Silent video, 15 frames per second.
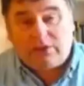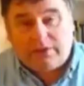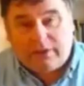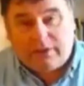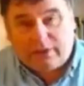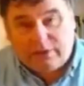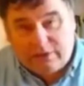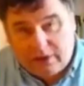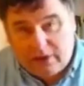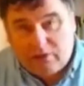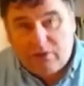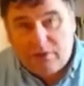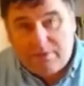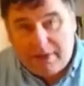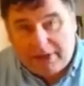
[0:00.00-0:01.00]
of our sin and
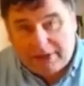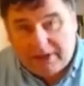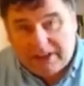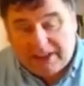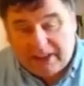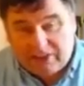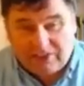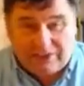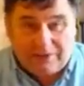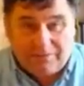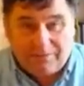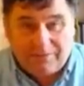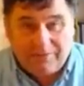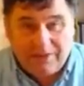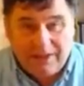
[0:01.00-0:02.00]
rebellion against Him.
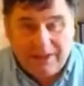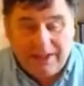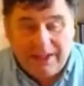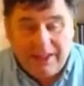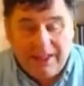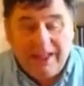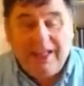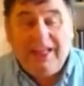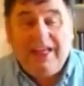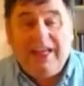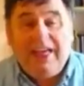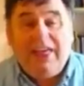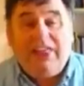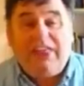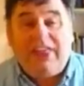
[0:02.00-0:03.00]

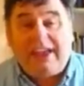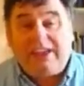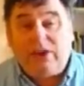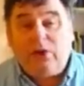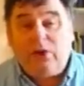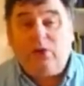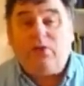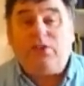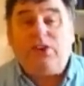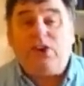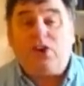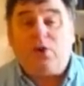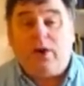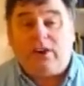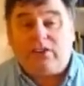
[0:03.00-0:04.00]
Thank you for
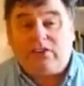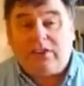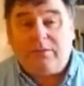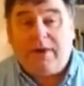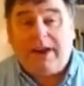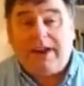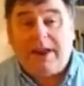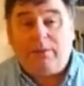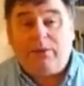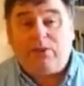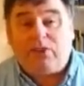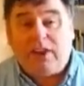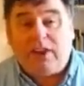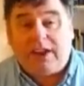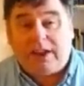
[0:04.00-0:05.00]
your question. My name is
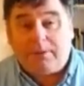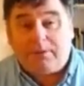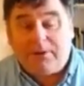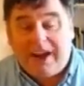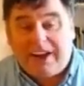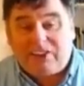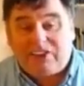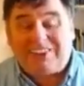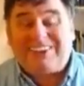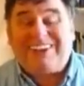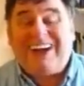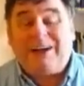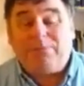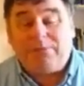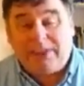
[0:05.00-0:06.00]
Jacob Prasch.
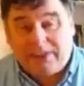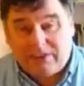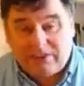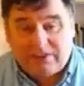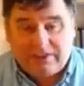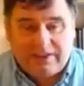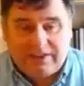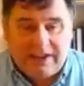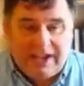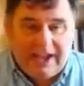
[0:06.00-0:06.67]
God bless.